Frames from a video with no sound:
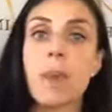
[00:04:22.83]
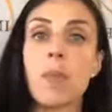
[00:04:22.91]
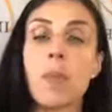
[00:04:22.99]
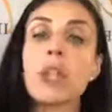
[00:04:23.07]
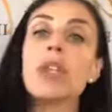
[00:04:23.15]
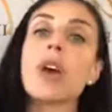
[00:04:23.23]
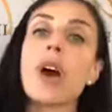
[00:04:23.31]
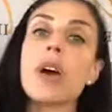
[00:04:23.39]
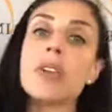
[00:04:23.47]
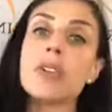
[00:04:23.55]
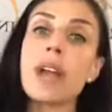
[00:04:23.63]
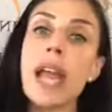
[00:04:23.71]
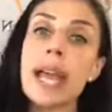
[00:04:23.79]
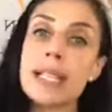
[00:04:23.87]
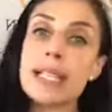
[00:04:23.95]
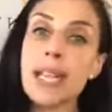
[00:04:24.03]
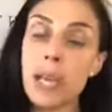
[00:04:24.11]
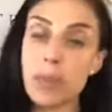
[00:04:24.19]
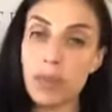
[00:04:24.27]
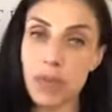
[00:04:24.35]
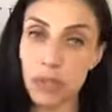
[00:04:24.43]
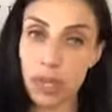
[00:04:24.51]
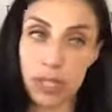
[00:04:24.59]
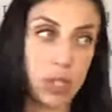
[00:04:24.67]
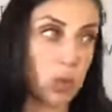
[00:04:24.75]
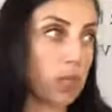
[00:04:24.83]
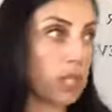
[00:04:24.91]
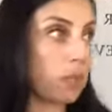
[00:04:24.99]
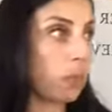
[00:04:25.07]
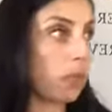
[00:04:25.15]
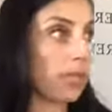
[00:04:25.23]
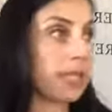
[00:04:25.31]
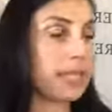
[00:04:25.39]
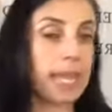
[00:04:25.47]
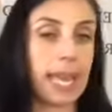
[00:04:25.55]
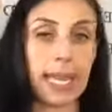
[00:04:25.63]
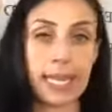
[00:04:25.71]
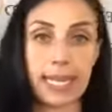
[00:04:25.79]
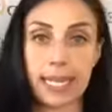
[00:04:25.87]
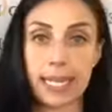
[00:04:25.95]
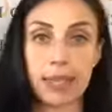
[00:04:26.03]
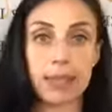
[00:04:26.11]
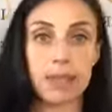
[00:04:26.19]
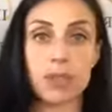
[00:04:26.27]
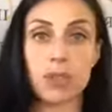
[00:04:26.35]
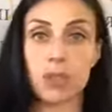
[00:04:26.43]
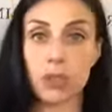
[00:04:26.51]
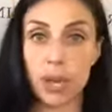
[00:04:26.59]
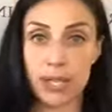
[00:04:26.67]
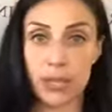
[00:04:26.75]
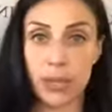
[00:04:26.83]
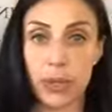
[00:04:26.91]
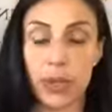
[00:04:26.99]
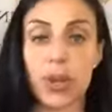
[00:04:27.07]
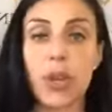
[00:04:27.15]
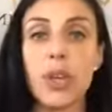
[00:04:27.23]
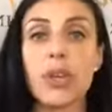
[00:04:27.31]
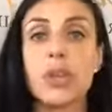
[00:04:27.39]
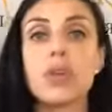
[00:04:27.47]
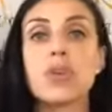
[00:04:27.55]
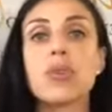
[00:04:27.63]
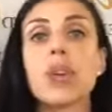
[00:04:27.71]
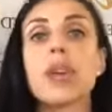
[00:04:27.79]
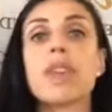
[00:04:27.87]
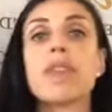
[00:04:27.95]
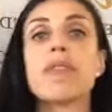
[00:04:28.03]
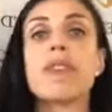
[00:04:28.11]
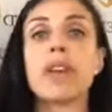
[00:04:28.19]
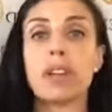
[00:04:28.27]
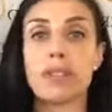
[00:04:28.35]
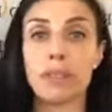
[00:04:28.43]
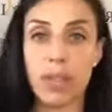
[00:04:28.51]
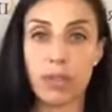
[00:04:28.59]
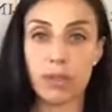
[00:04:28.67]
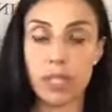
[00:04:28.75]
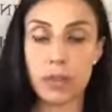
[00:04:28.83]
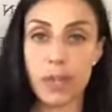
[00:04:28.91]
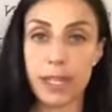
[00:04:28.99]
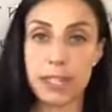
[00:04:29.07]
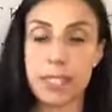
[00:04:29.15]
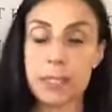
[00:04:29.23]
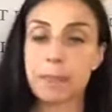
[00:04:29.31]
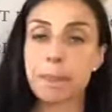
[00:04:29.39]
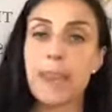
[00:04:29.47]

when you're under any type of stress, you experience any stressor, you trigger the fight or flight response.